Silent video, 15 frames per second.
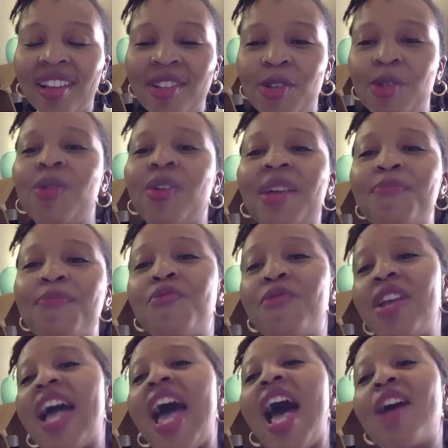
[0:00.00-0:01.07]
to
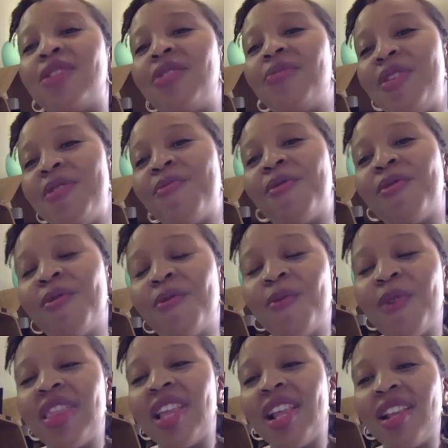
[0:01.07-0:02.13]
bring out in people
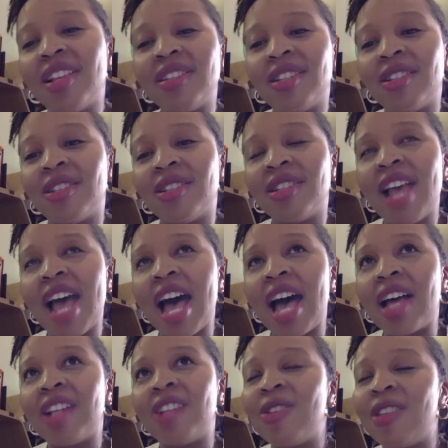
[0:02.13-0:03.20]
when they listened
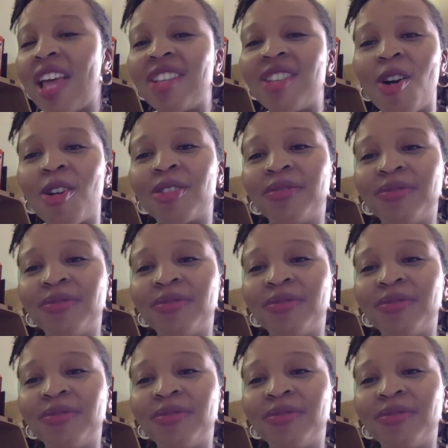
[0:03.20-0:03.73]
to that song?